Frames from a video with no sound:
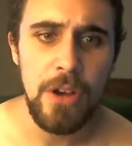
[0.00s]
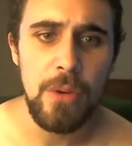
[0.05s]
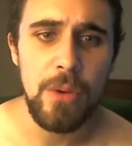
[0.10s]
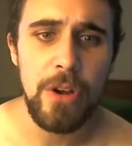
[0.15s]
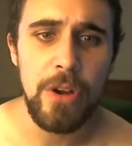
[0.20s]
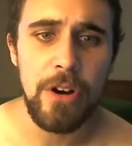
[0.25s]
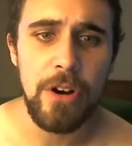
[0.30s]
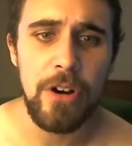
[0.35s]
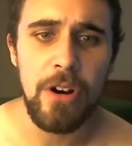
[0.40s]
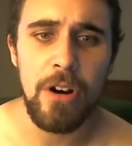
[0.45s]

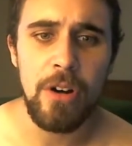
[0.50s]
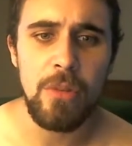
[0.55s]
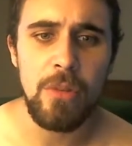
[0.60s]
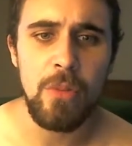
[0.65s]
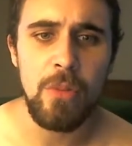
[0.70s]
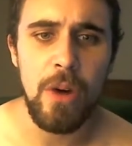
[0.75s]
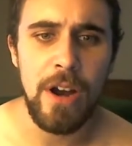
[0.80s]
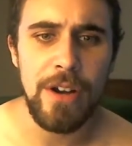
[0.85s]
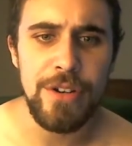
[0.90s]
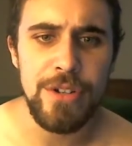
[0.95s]
We are
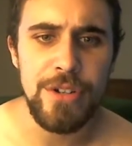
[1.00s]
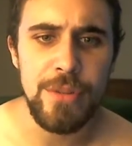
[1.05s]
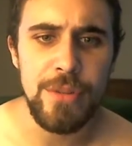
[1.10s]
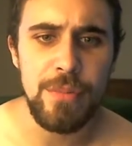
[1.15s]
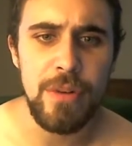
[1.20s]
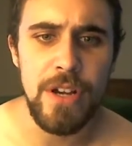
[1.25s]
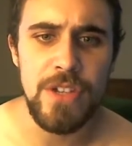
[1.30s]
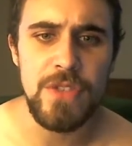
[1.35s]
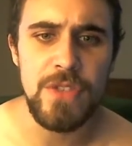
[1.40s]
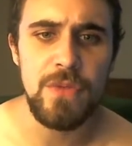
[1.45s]
hardwired to
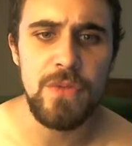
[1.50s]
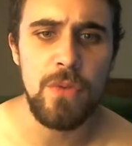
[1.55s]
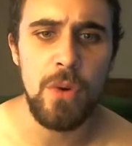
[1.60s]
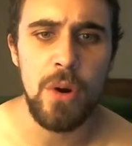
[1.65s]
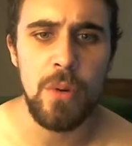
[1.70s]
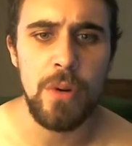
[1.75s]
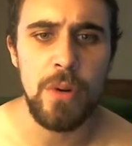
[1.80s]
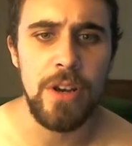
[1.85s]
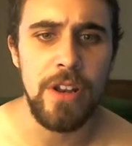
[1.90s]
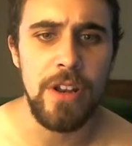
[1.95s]
press
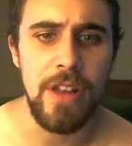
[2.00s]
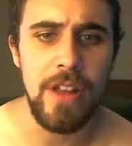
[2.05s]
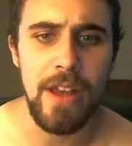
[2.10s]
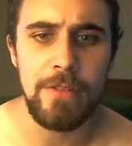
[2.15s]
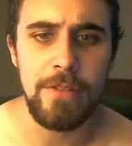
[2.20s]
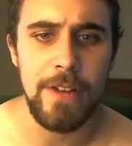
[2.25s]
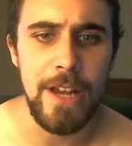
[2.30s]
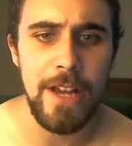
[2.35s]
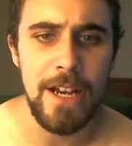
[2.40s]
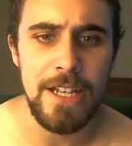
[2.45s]
forward in
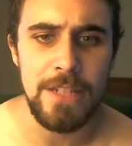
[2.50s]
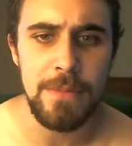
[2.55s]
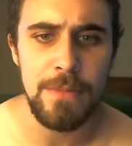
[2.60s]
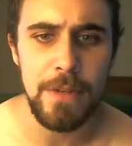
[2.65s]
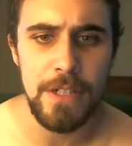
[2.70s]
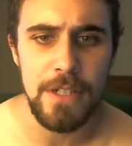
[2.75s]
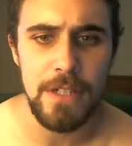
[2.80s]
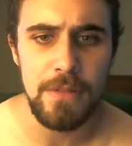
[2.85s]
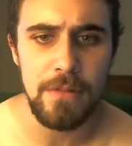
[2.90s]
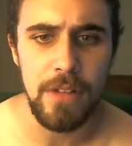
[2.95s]
every
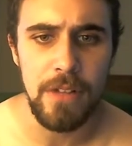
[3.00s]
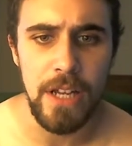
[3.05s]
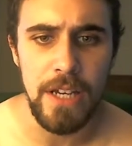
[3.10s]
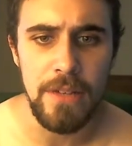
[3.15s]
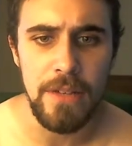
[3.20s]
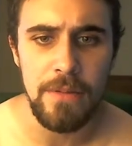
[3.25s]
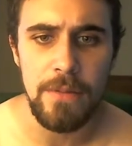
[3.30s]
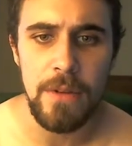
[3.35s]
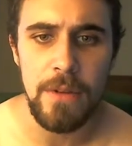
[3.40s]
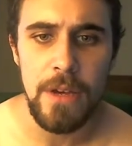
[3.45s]
aspect of
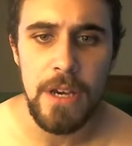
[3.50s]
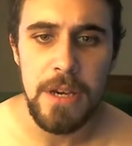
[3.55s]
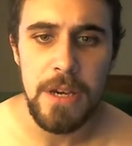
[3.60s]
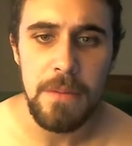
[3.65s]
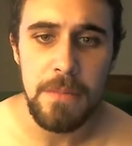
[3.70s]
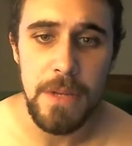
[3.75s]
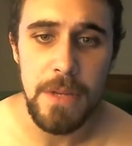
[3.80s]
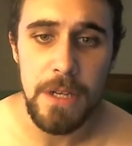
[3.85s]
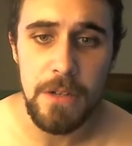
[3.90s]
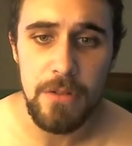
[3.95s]
life,
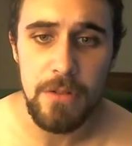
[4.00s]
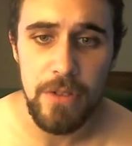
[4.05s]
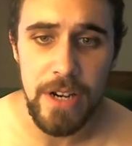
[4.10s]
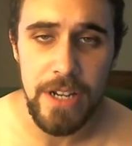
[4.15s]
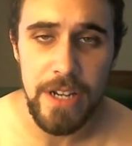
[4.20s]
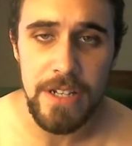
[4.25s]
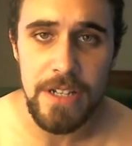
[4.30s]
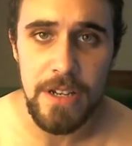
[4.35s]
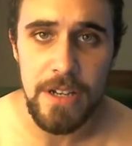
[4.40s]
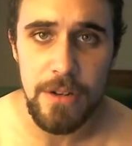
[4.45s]
be it
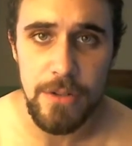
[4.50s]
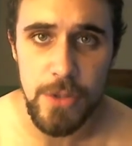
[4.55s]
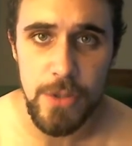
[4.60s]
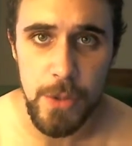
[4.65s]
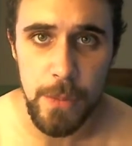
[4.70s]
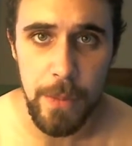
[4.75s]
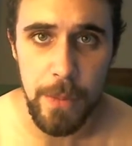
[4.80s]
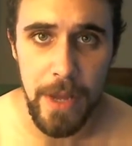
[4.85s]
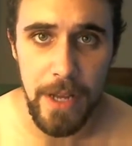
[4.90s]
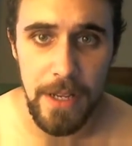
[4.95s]
grandiose
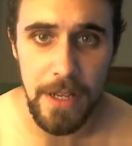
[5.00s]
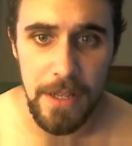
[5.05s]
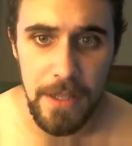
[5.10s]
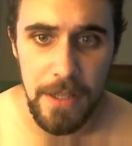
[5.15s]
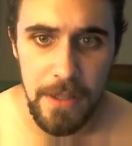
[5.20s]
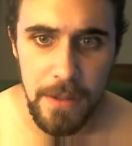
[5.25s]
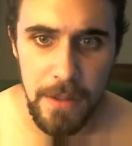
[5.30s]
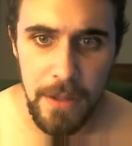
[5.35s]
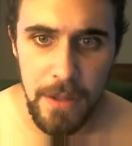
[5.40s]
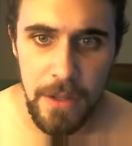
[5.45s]
or
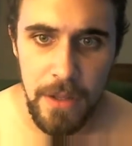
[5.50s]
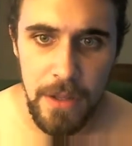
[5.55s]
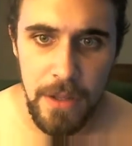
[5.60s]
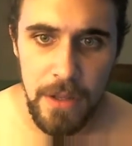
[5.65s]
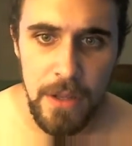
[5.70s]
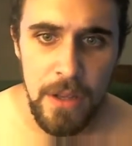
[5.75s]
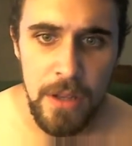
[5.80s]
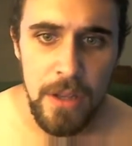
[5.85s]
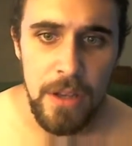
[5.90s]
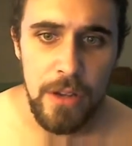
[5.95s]
petty.
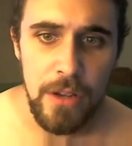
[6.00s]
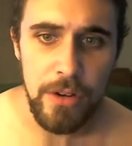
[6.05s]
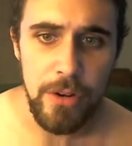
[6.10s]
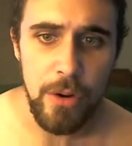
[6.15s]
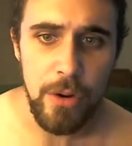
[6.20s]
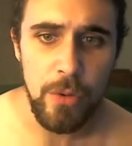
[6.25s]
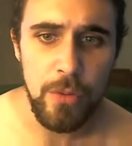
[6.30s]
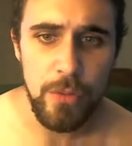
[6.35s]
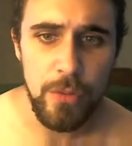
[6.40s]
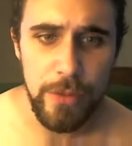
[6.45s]

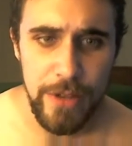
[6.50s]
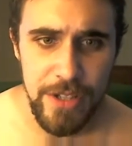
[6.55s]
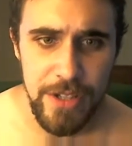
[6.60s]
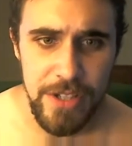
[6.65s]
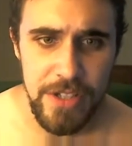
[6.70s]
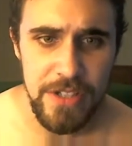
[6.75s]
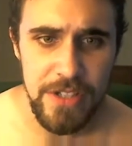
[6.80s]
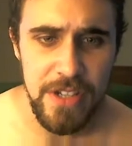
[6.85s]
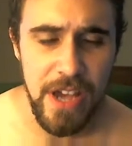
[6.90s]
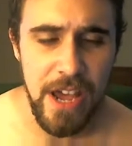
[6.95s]
No free
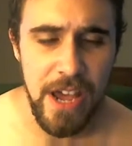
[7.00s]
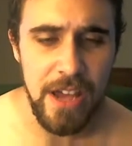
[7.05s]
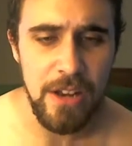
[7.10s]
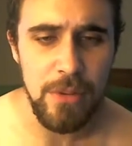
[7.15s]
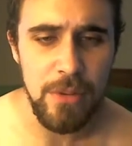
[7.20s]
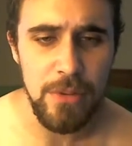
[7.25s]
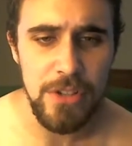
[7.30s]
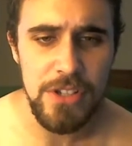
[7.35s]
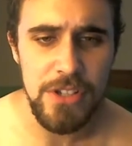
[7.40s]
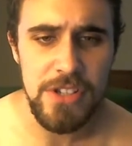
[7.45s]

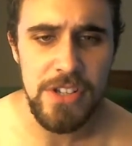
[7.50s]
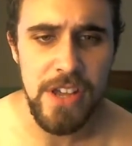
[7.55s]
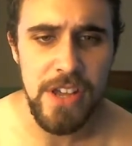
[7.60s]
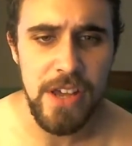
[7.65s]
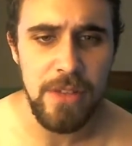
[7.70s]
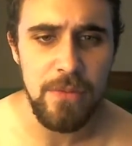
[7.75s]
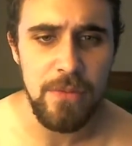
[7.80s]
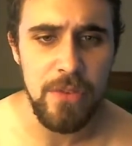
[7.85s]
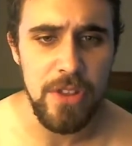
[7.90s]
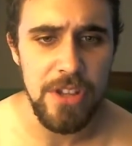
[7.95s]
society would
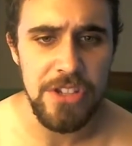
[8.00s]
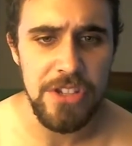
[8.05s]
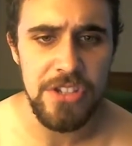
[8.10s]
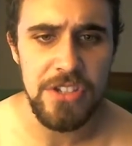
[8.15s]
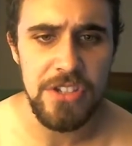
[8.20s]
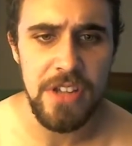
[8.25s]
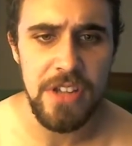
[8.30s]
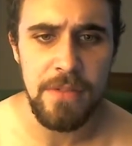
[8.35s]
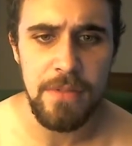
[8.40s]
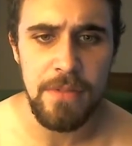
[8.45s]
stand for the
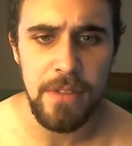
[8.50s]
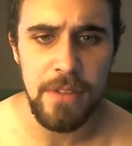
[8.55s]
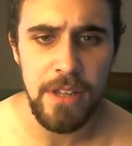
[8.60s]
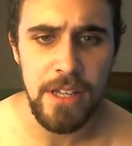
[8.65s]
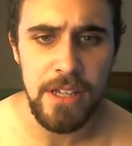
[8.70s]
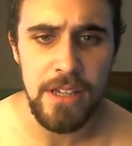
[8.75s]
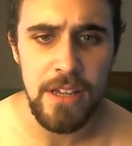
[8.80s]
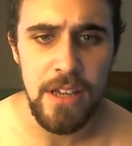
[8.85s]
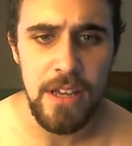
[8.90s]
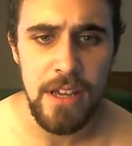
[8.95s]

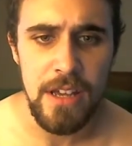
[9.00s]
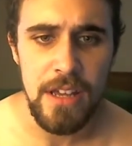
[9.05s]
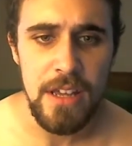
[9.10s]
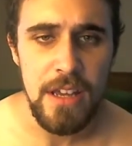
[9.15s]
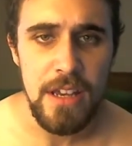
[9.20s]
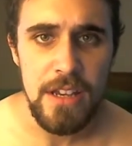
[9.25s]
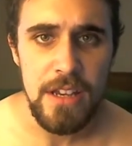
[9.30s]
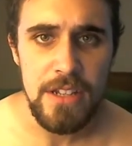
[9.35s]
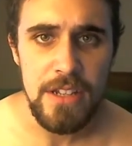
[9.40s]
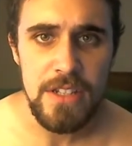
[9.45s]
stifling
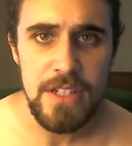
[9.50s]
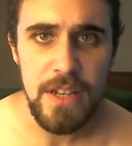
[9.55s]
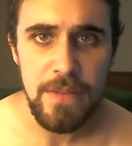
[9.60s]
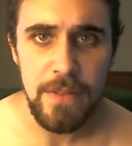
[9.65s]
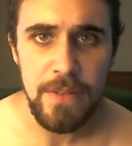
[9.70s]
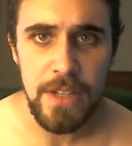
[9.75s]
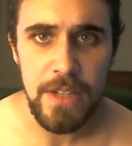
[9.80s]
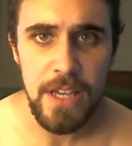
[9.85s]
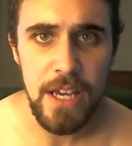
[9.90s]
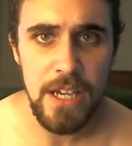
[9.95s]

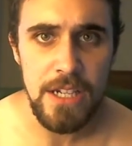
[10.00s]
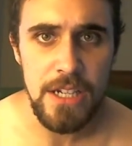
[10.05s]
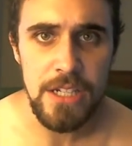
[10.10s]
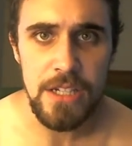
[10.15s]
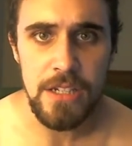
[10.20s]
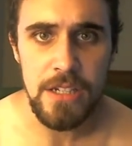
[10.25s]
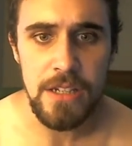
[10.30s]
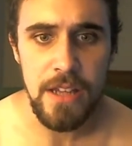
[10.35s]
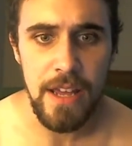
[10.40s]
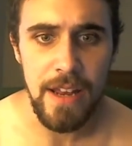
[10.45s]

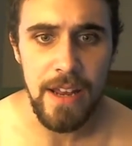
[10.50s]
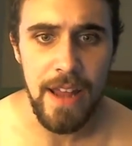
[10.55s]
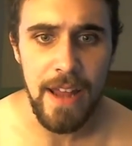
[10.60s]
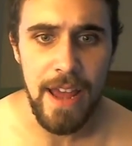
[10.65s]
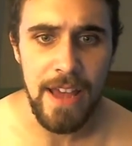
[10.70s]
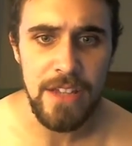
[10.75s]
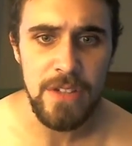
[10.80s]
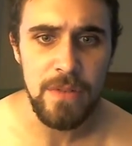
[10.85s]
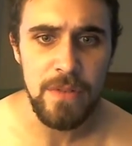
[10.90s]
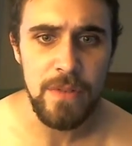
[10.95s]
suffocation and
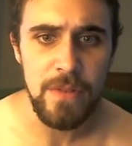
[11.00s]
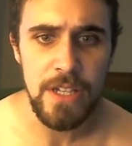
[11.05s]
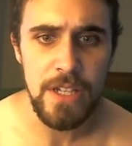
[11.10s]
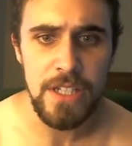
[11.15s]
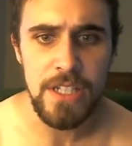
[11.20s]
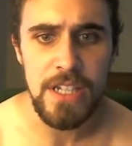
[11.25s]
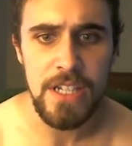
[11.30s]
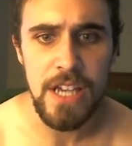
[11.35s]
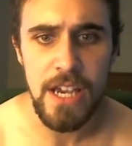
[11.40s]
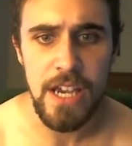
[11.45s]

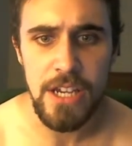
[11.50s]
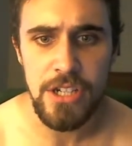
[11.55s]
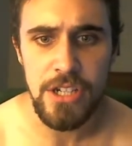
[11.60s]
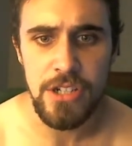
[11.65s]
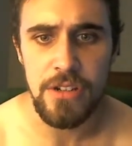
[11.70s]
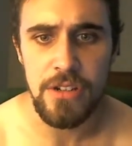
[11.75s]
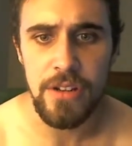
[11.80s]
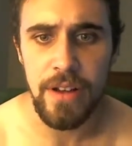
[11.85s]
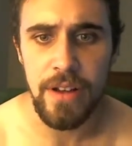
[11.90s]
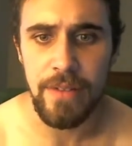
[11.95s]

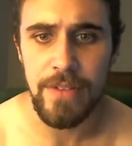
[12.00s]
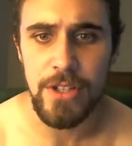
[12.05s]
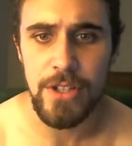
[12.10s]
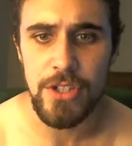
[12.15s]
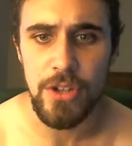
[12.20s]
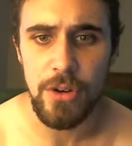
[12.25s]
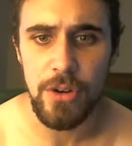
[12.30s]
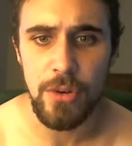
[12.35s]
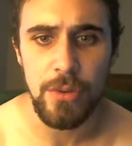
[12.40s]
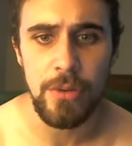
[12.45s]
asphyxiation of
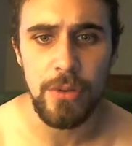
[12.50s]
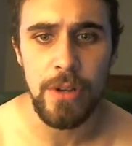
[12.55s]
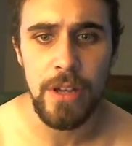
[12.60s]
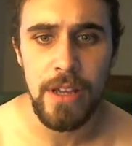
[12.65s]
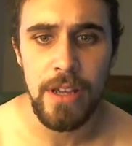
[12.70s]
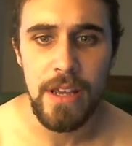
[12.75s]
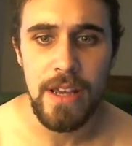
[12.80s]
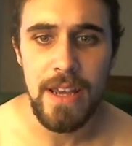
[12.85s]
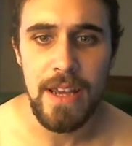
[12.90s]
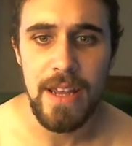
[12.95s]
its own
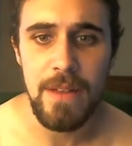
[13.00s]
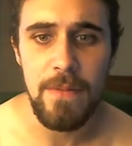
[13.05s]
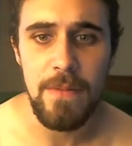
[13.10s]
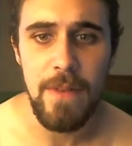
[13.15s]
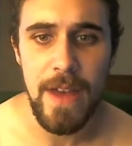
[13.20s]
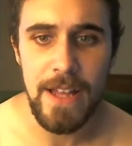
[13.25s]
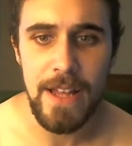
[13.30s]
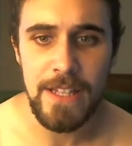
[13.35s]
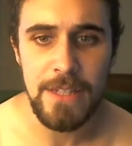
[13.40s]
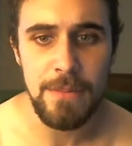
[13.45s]

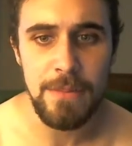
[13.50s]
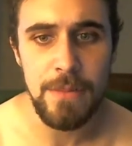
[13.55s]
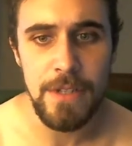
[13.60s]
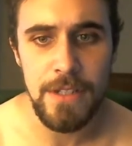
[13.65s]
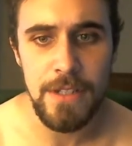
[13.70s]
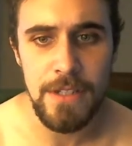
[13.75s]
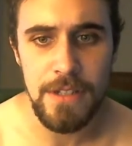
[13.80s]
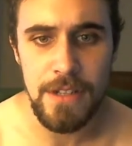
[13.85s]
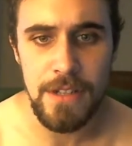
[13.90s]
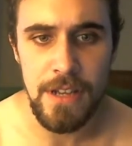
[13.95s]

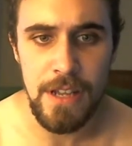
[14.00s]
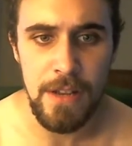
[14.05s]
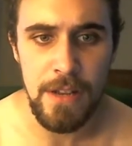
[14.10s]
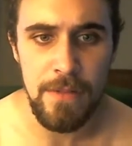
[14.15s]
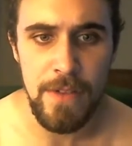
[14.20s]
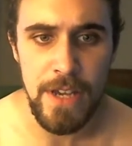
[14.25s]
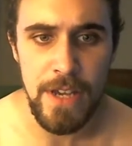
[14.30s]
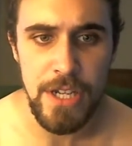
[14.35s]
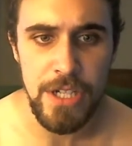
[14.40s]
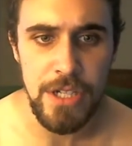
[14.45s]
advancement,
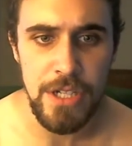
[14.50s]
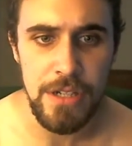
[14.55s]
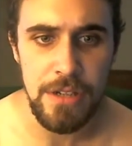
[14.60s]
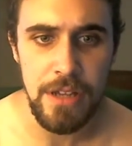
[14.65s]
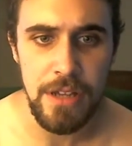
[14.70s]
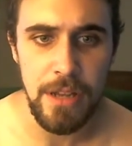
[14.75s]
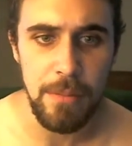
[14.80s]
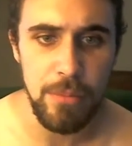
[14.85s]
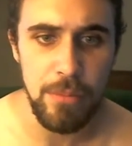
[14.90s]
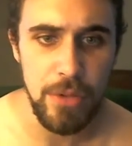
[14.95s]

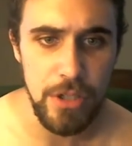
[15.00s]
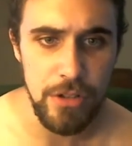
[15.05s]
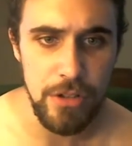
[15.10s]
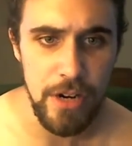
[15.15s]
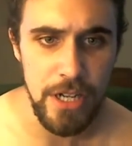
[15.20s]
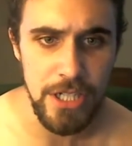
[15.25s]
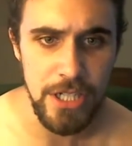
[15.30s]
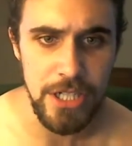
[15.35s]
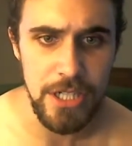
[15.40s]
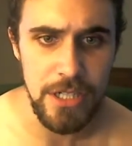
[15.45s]
innovation, and
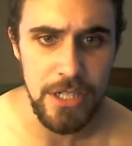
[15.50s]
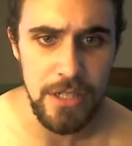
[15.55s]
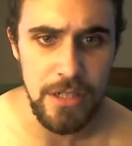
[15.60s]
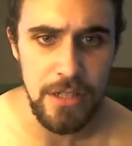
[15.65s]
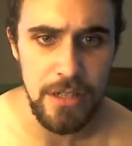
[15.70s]
progression.